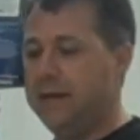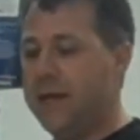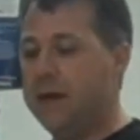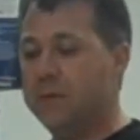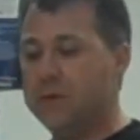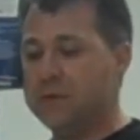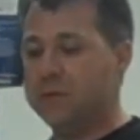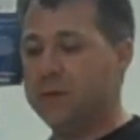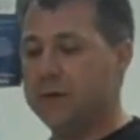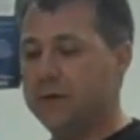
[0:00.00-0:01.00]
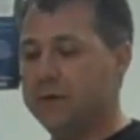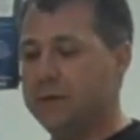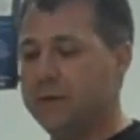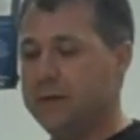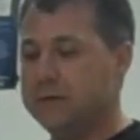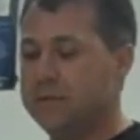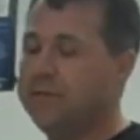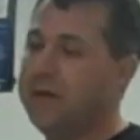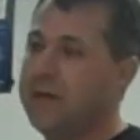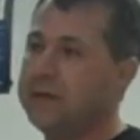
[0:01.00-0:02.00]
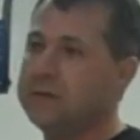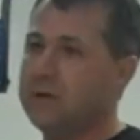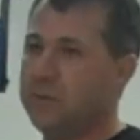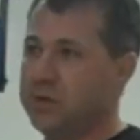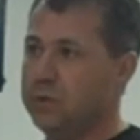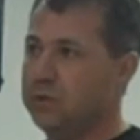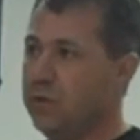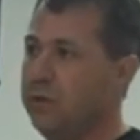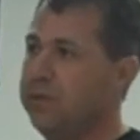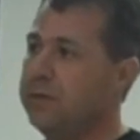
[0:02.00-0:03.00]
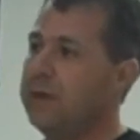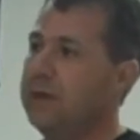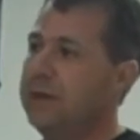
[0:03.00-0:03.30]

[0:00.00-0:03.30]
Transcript: areas where there's a fast commercial growth.